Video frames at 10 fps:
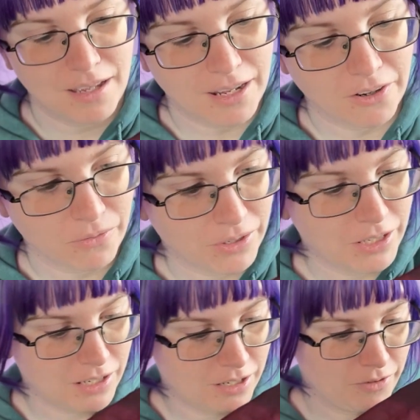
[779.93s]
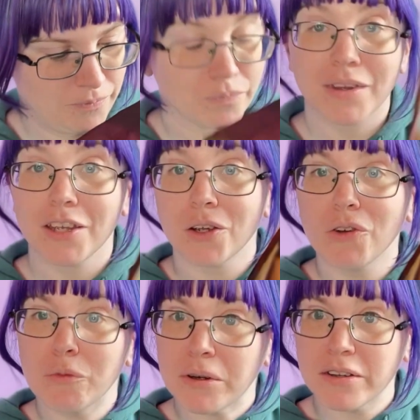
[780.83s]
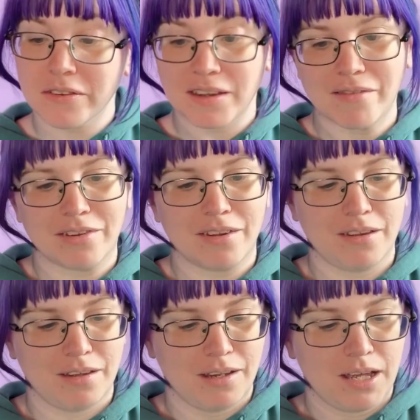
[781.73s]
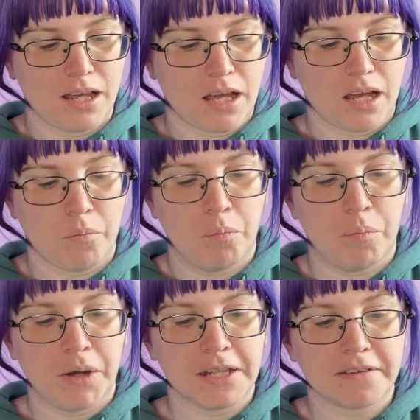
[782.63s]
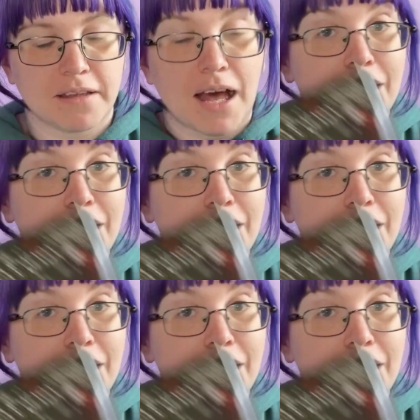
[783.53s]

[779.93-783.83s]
I don't really use book sleeves, but I